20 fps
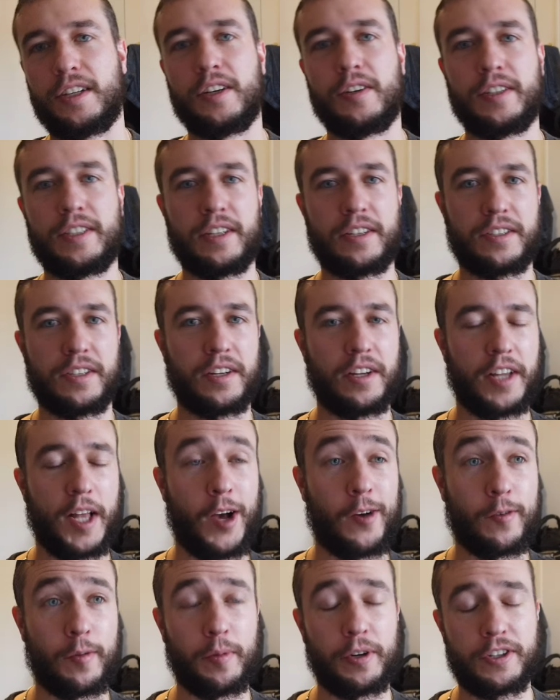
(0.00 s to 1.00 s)
you know, it doesn't
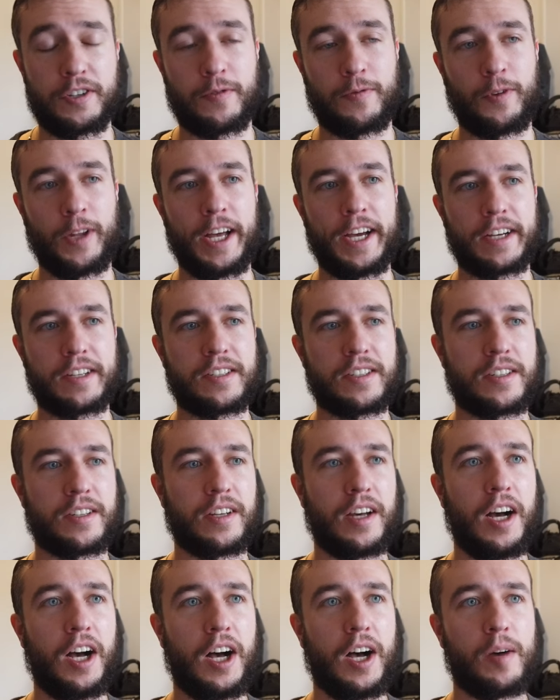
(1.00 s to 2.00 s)
allow for much
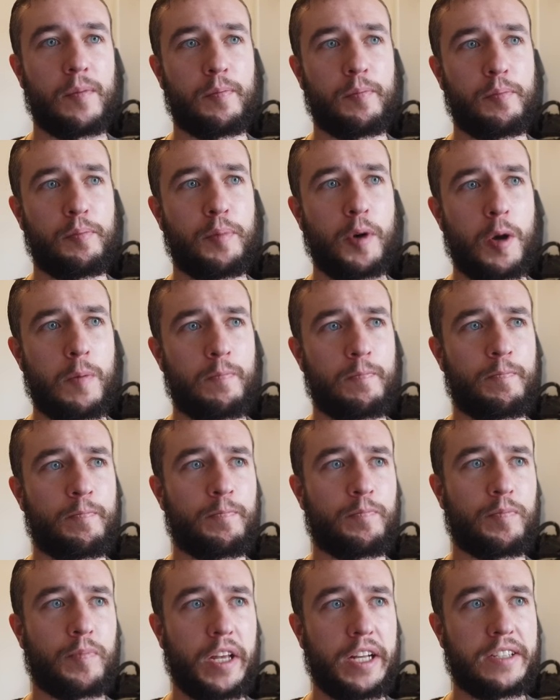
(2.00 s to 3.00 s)
flex, but
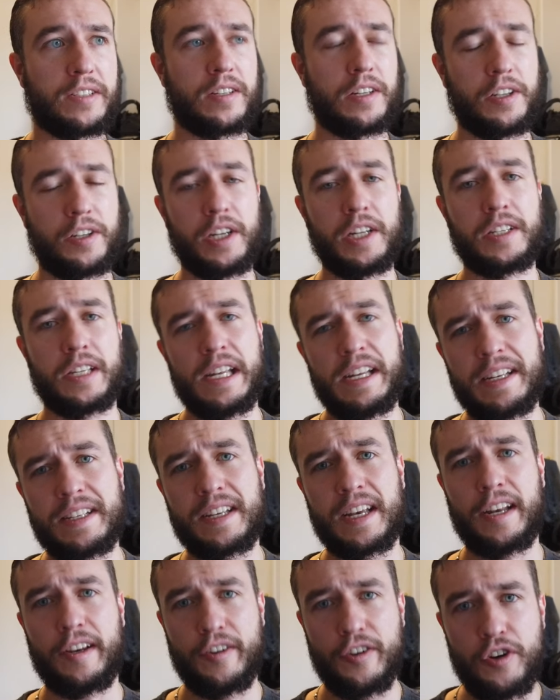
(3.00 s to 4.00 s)
it
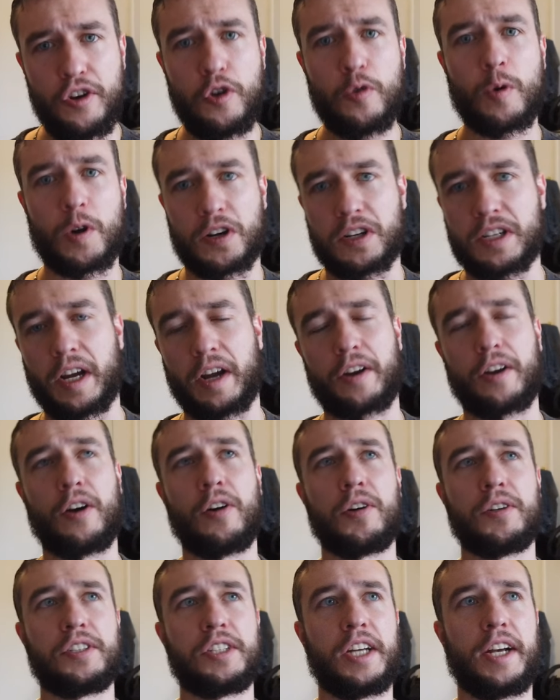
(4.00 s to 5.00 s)
is a newer
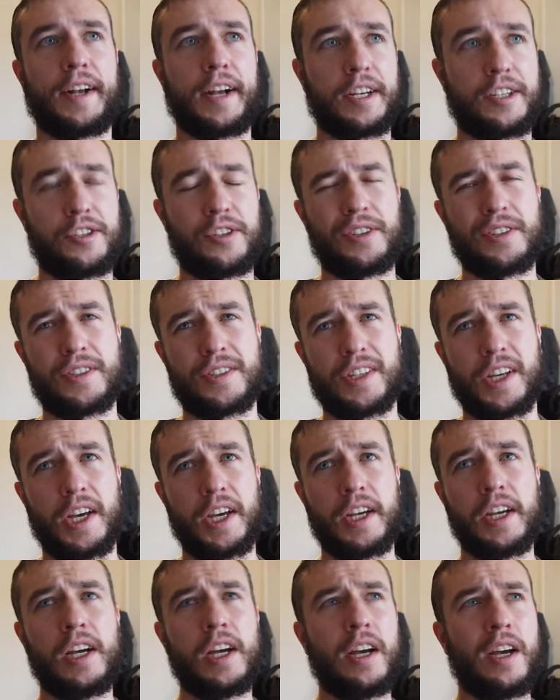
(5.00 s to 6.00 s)
technology, I guess you could
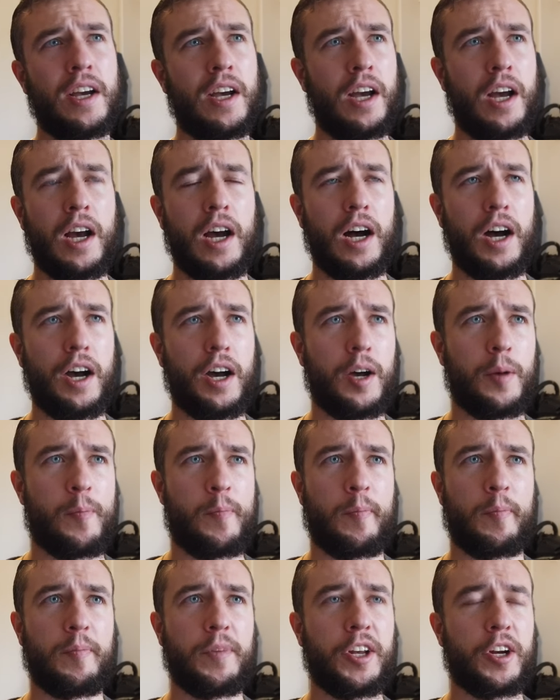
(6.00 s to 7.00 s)
say.
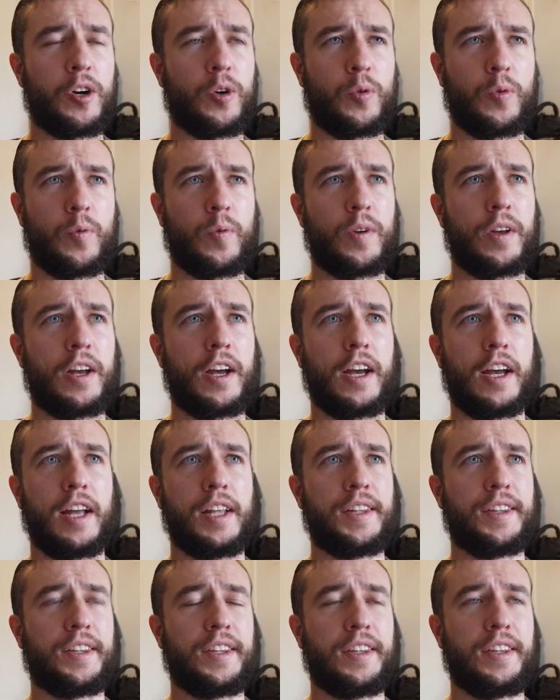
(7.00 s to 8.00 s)
You know,
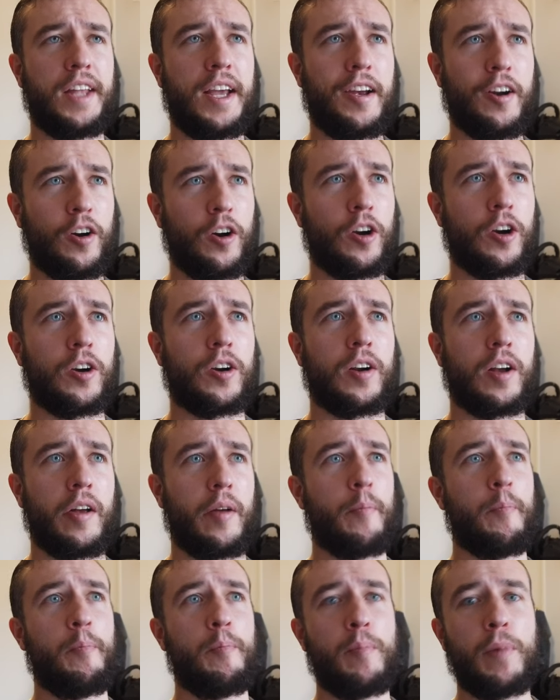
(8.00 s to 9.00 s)
they are
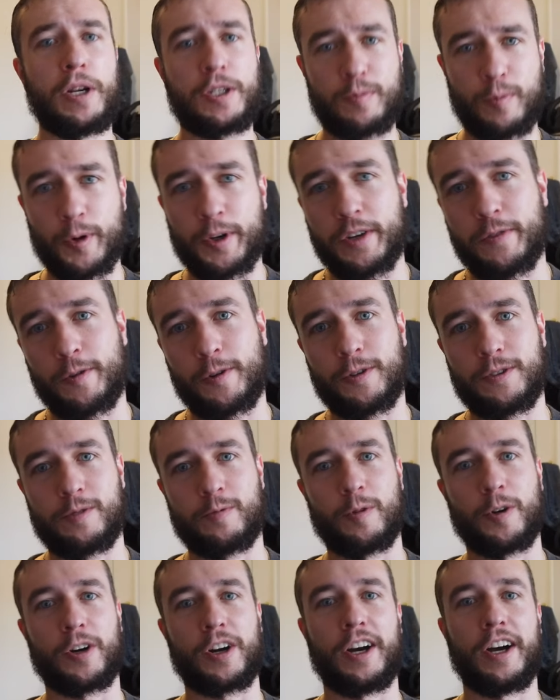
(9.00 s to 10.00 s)
much more difficult to
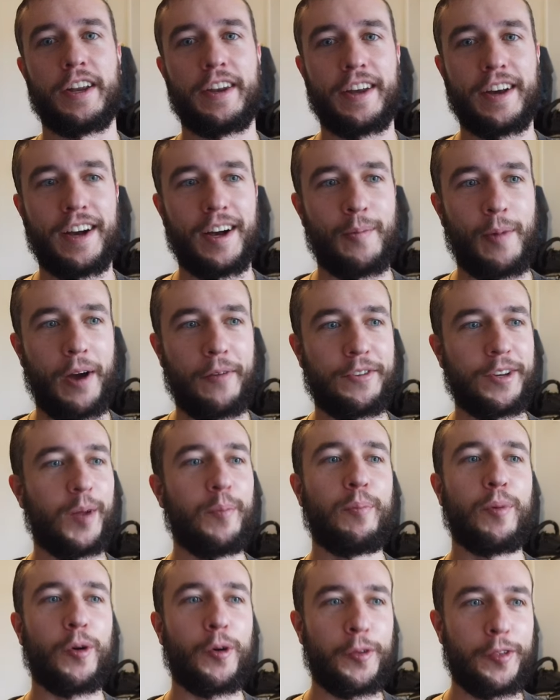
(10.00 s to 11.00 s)
work on. I've
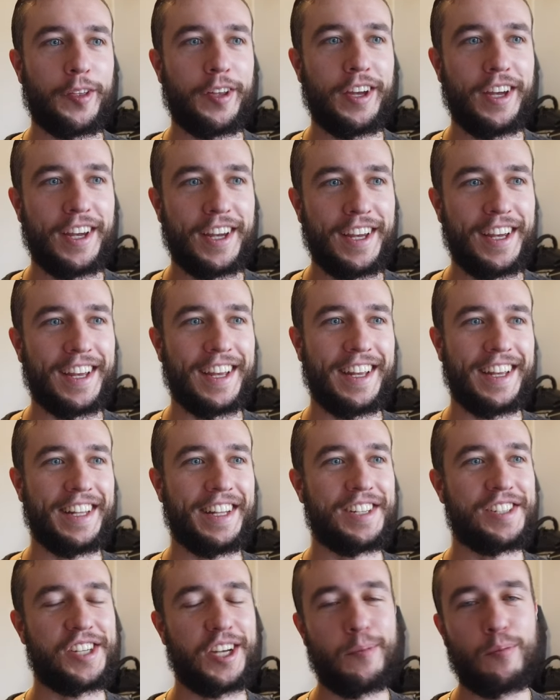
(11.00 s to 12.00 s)
done both, and
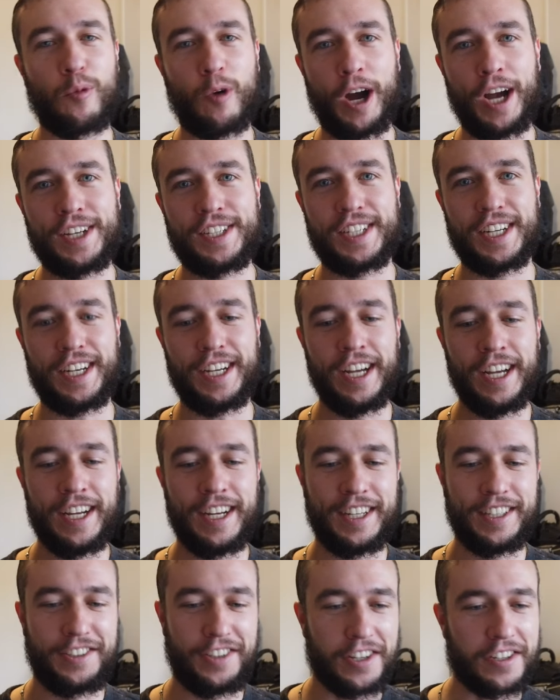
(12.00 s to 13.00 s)
a Jeep YJ
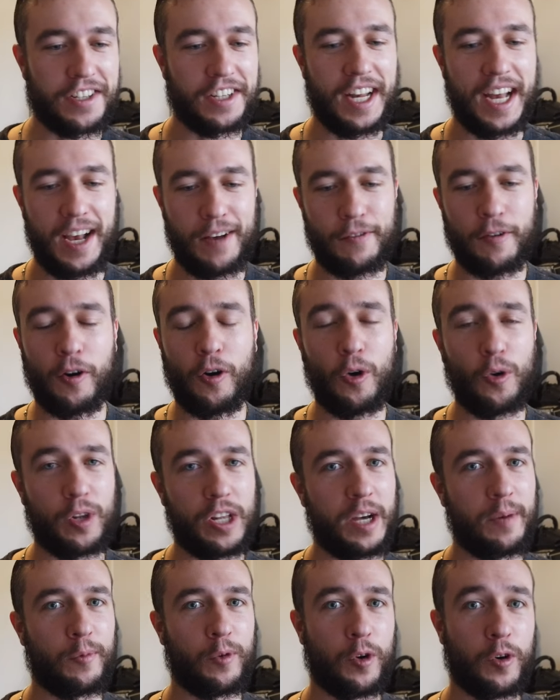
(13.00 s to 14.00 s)
doesn't have a whole
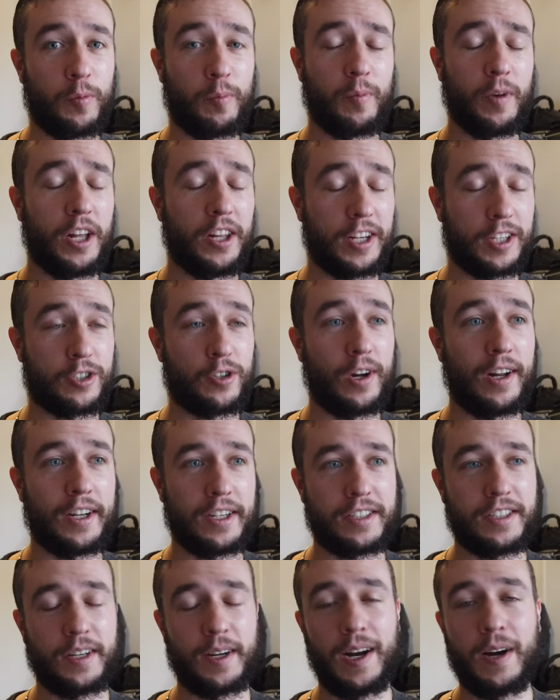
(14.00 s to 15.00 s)
lot more
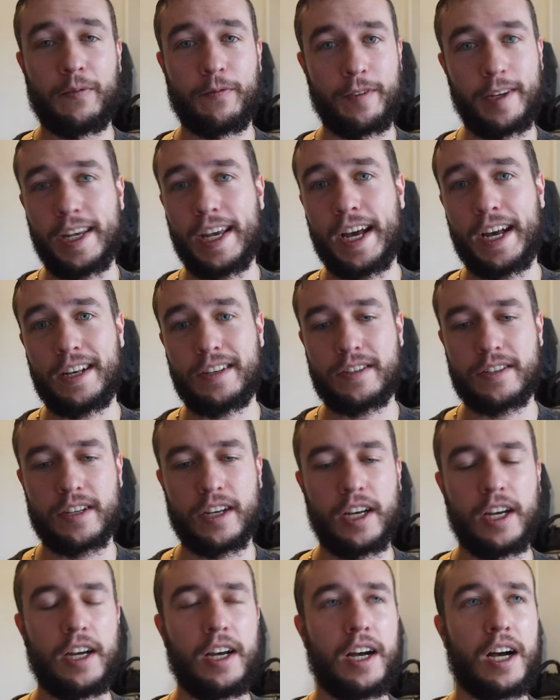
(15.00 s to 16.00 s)
electronics than a Humvee has,
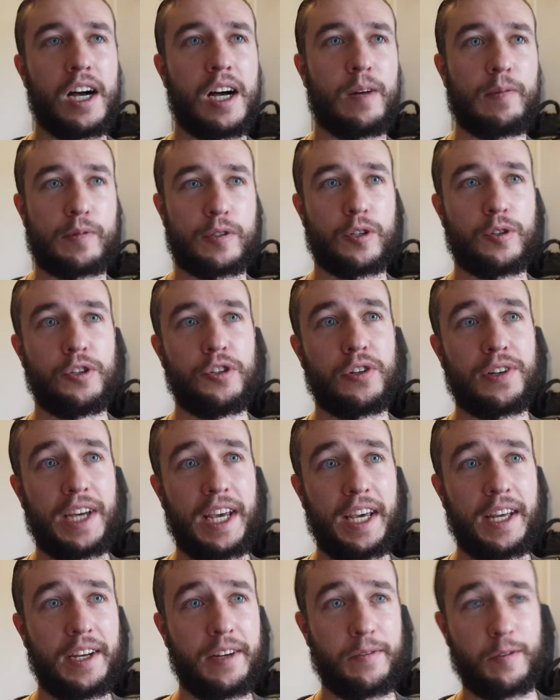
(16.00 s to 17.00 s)
so you
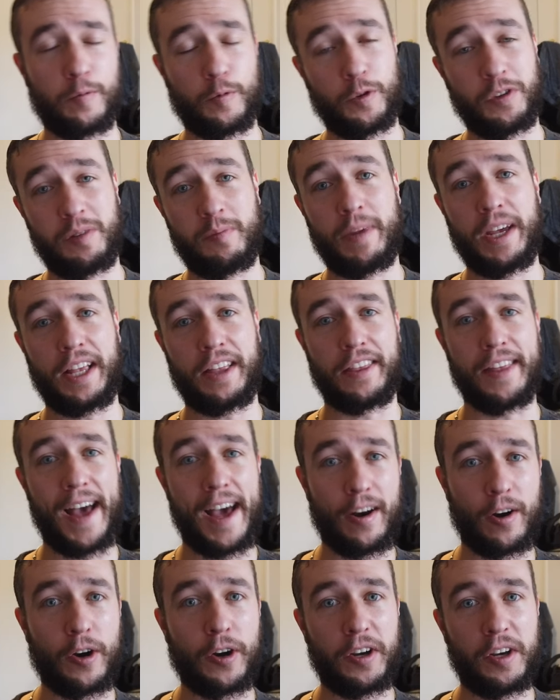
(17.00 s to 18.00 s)
can't even really make
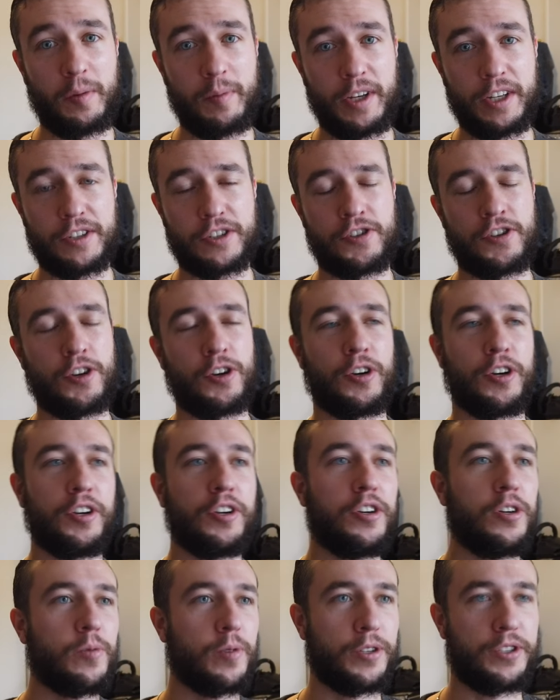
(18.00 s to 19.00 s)
that argument. Sure, a
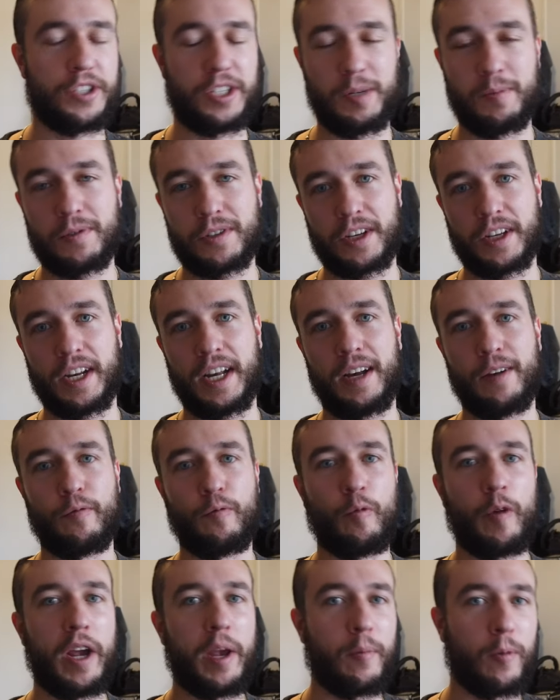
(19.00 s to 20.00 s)
newer Jeep's going to
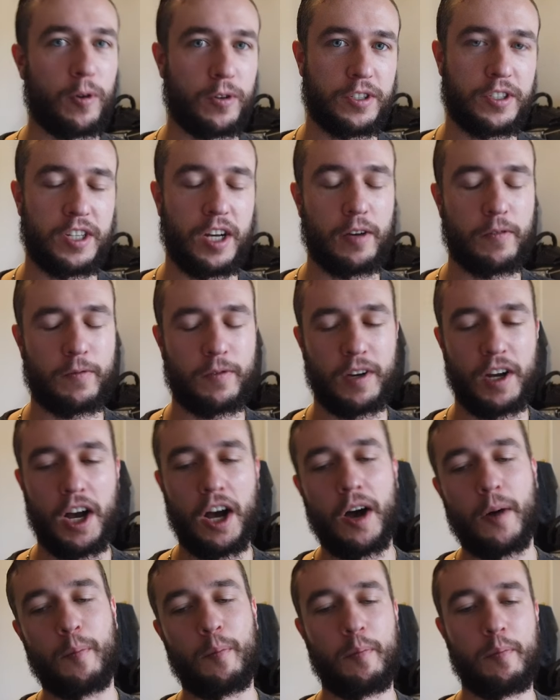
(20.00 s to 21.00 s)
have way more stuff,
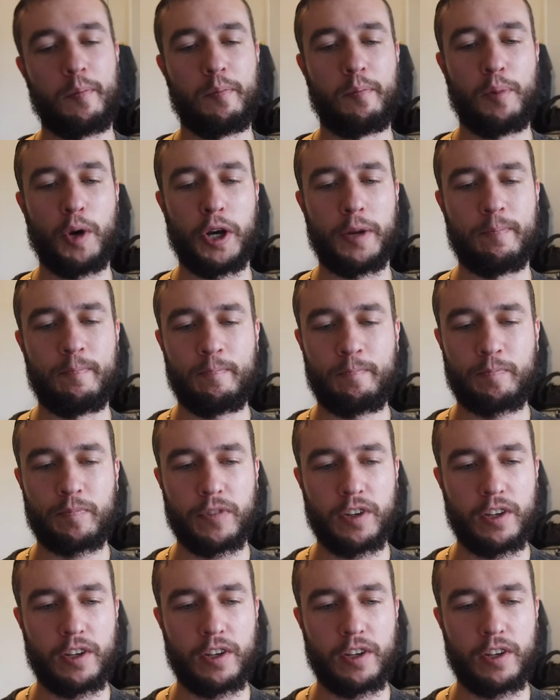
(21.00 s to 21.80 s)
but